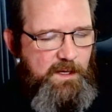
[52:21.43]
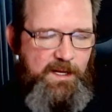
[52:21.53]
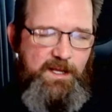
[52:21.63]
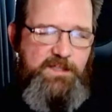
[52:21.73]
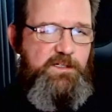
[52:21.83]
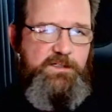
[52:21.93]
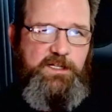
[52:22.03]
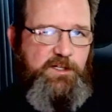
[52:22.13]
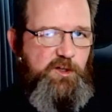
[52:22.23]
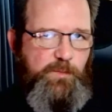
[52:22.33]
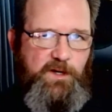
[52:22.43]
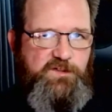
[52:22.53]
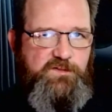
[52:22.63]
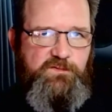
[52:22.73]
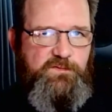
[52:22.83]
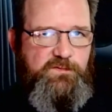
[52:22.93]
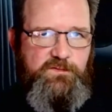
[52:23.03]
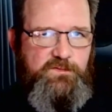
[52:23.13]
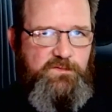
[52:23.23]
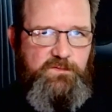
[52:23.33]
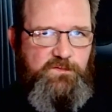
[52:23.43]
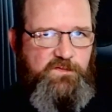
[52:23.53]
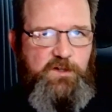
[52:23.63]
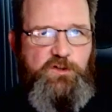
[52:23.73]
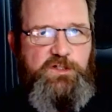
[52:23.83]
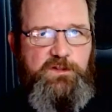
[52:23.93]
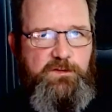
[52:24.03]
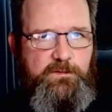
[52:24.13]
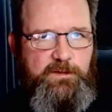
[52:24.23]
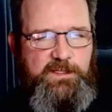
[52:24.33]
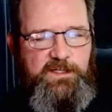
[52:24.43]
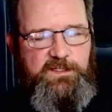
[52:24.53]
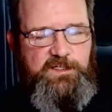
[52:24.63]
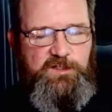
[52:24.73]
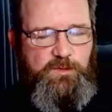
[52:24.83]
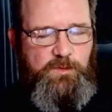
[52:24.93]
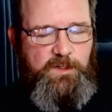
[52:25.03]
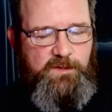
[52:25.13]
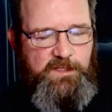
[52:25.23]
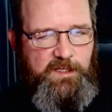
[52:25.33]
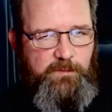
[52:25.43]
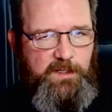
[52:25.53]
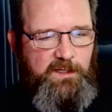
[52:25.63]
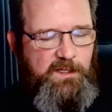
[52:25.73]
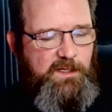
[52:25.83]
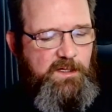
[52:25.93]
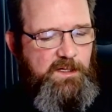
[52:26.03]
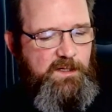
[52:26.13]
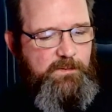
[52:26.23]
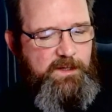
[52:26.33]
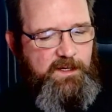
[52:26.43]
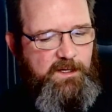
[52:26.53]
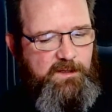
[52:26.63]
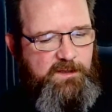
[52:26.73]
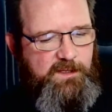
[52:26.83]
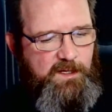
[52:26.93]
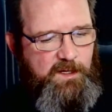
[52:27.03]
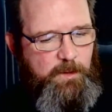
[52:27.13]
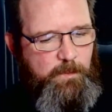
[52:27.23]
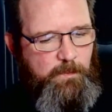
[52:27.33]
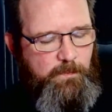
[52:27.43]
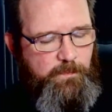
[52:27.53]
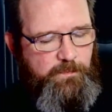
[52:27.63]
I still need to do a bunch of Fusion 360 tutorials anyway, because forming